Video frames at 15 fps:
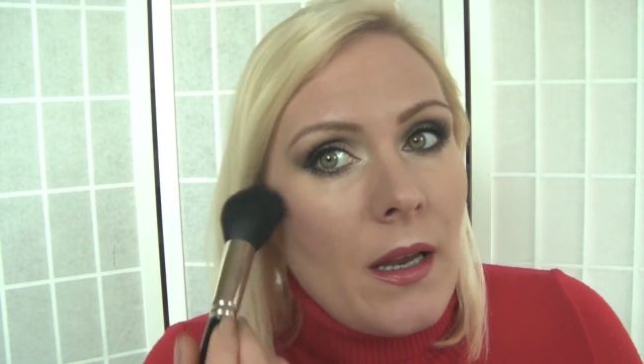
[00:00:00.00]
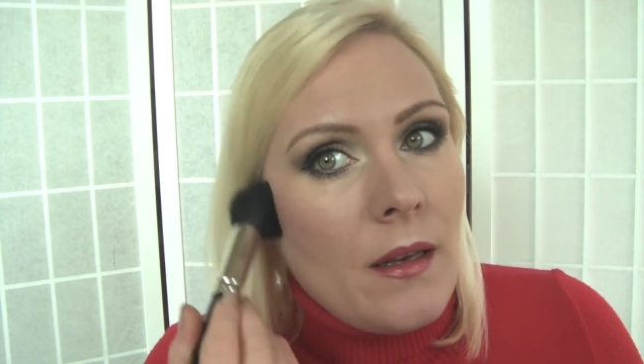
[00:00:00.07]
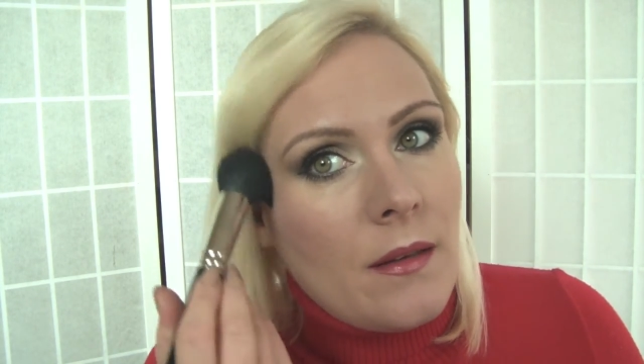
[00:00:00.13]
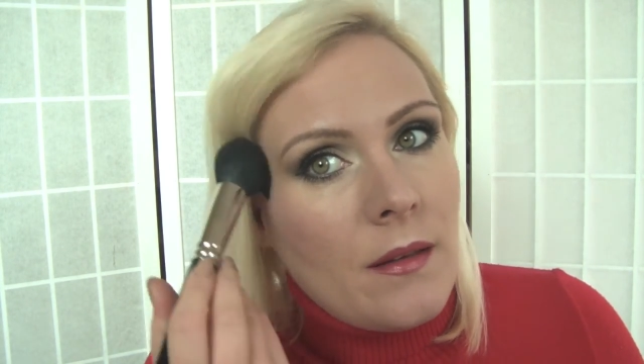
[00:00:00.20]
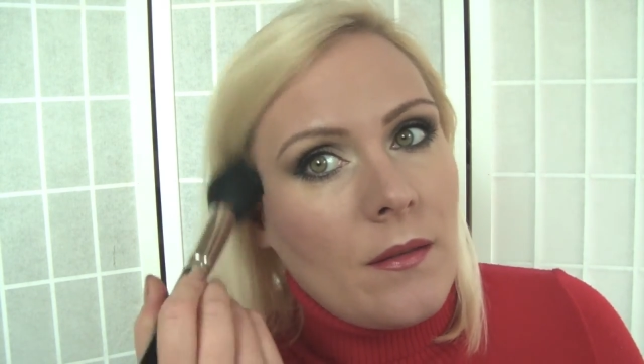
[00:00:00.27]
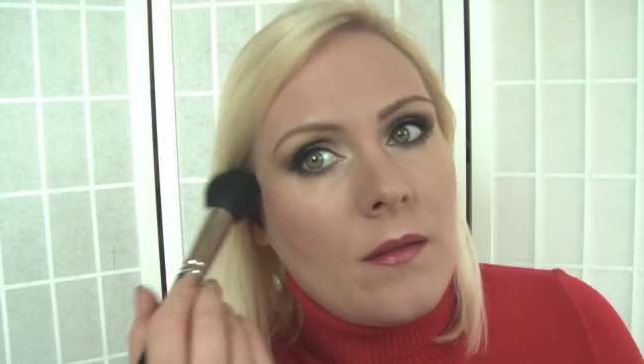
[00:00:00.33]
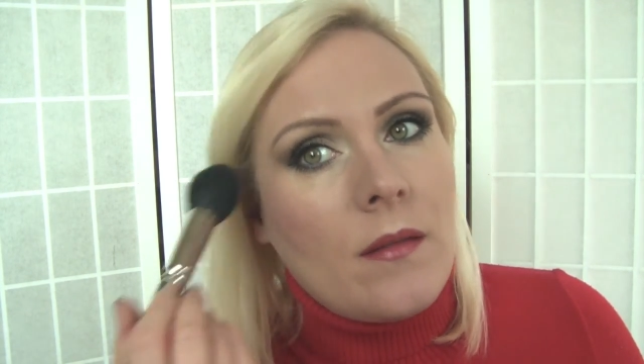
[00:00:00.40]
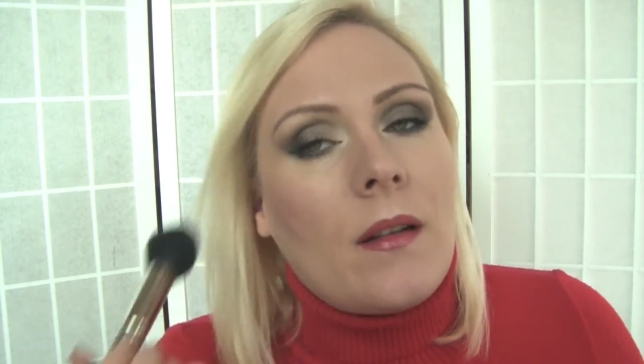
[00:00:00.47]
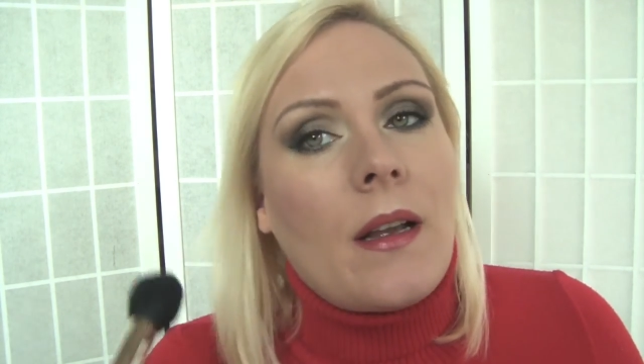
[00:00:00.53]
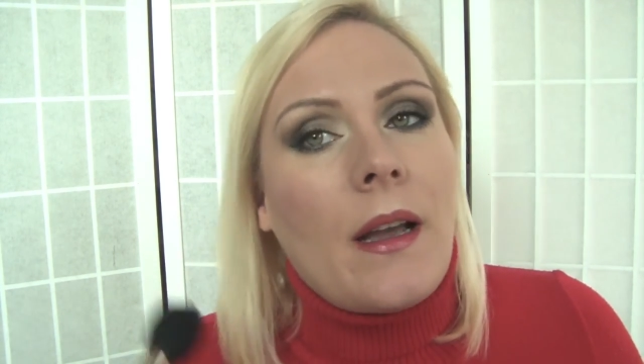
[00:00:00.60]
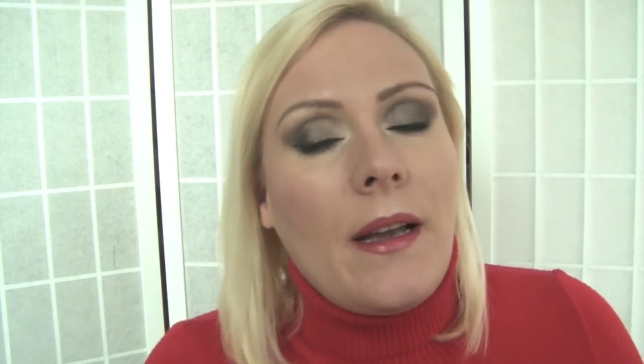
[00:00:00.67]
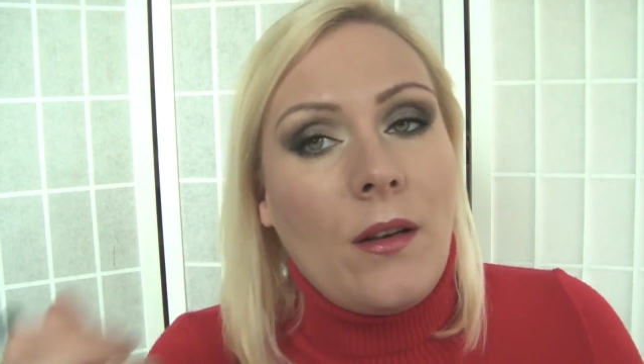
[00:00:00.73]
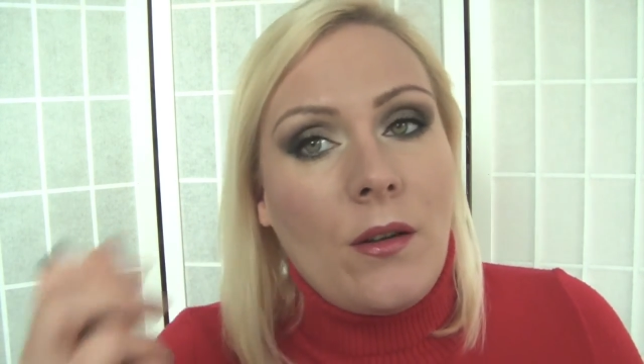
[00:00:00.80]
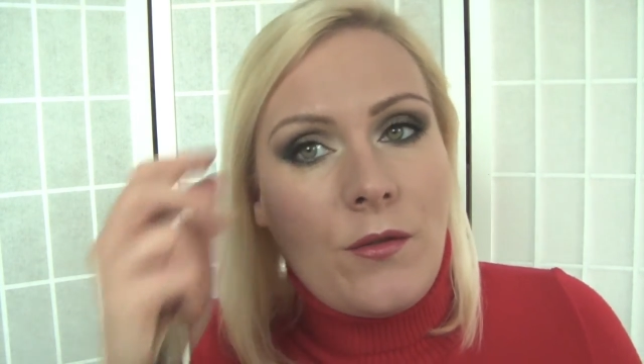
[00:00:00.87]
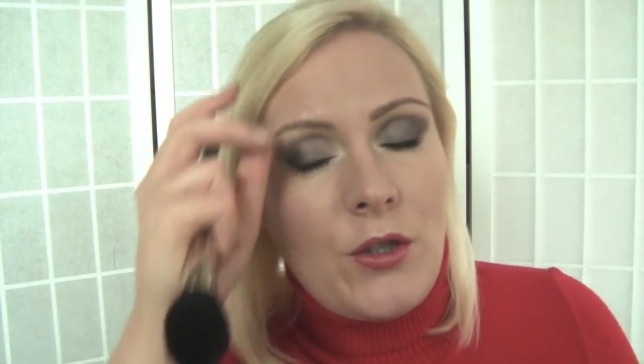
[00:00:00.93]
it
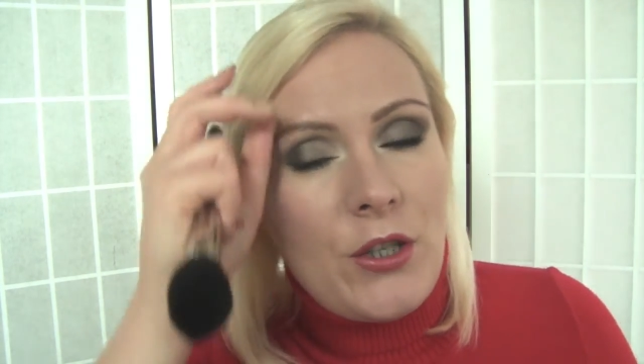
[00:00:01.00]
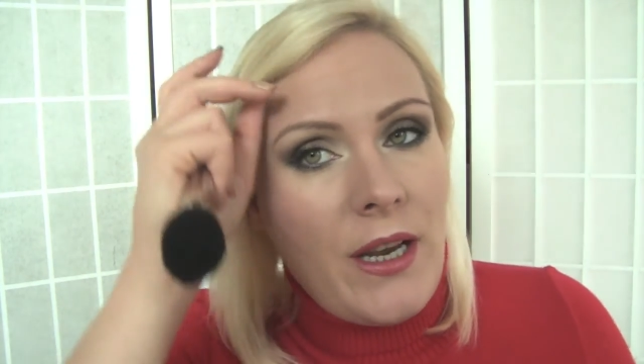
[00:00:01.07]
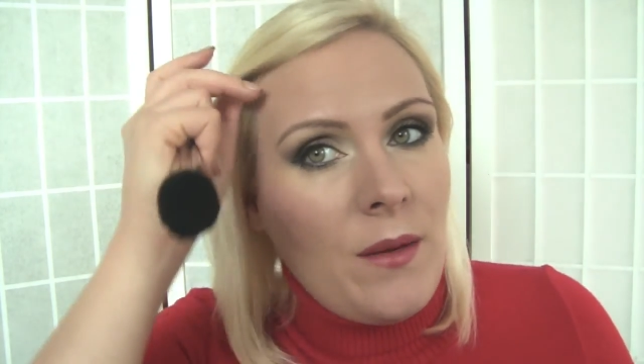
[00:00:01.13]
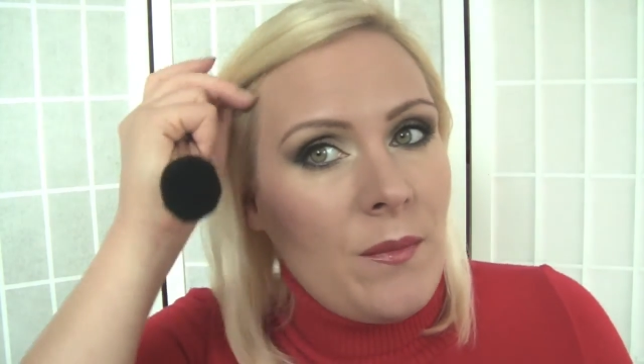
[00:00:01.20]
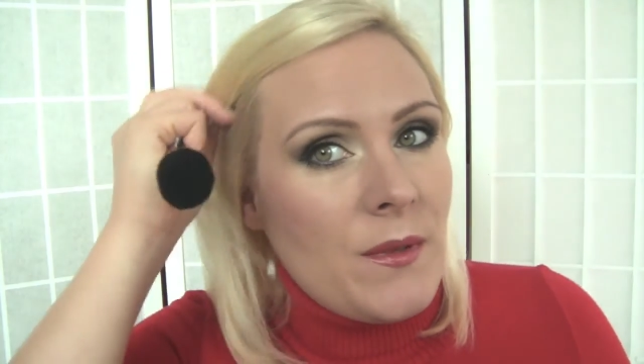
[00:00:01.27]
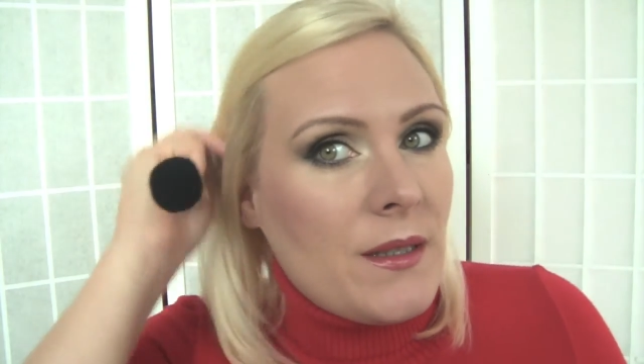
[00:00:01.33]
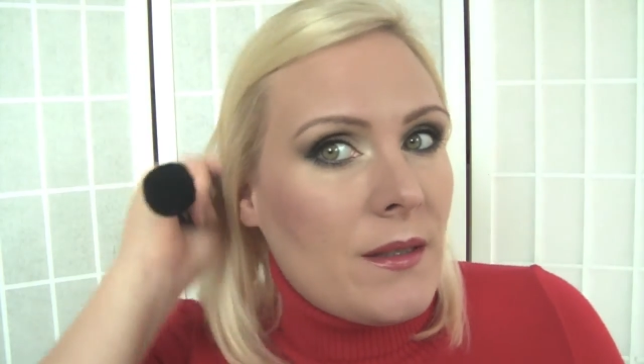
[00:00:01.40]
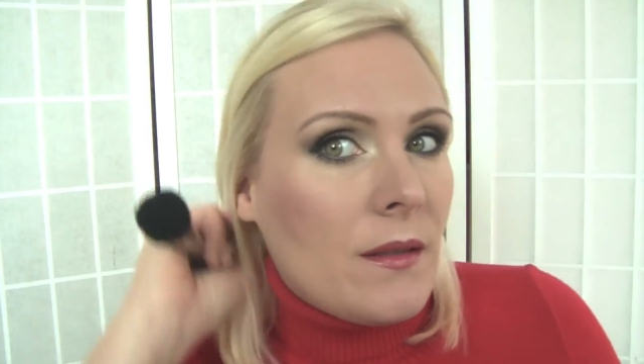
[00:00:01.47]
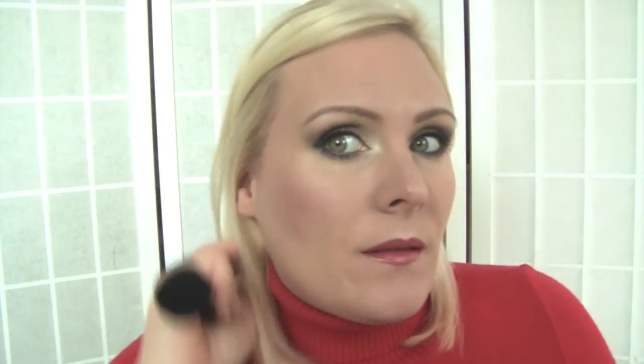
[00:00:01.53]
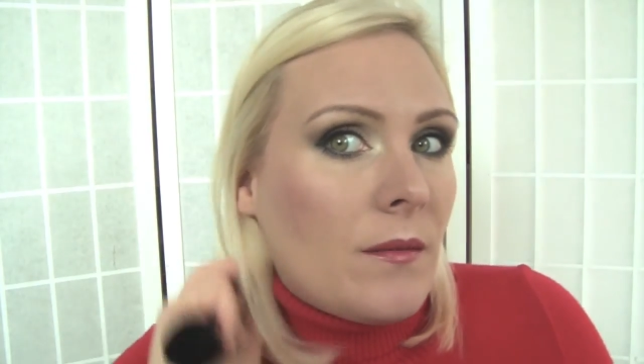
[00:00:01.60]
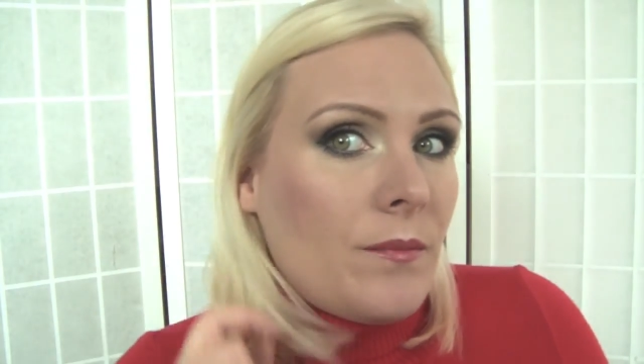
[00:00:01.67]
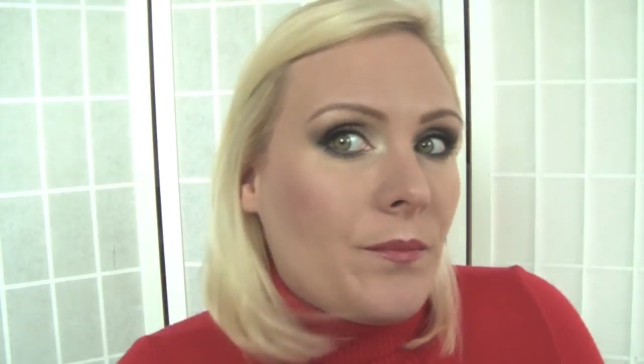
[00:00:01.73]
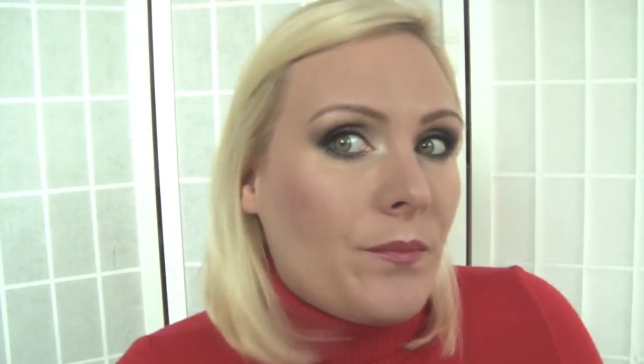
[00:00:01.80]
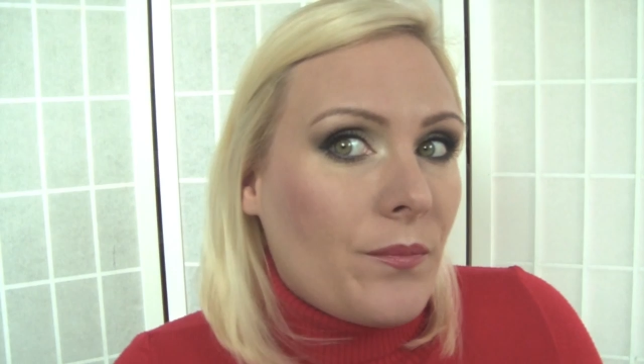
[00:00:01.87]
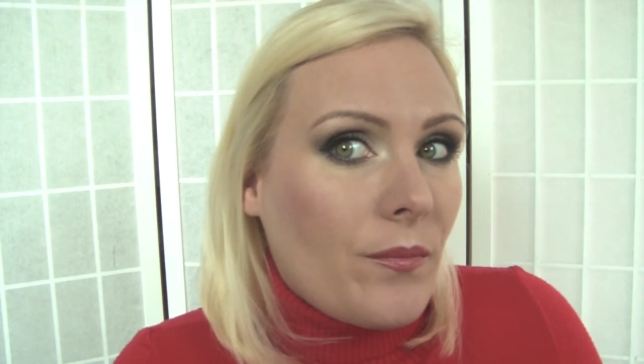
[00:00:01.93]
kind of
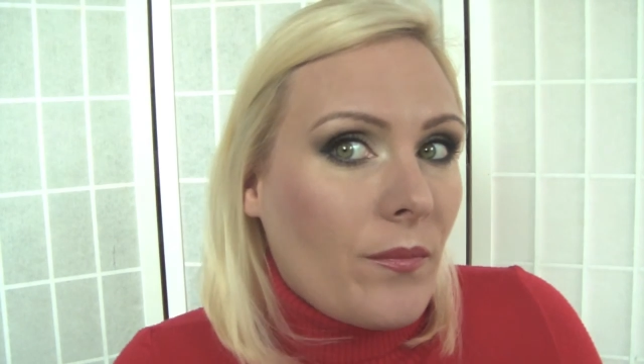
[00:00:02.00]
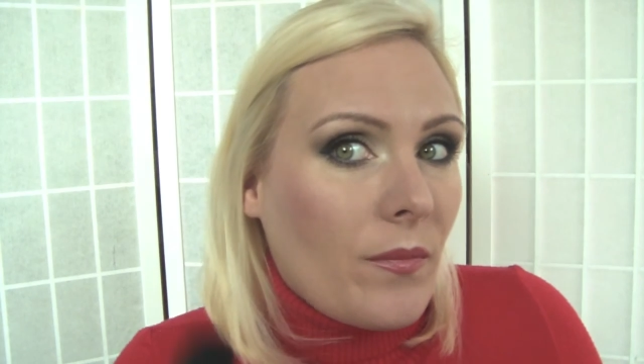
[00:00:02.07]
shapes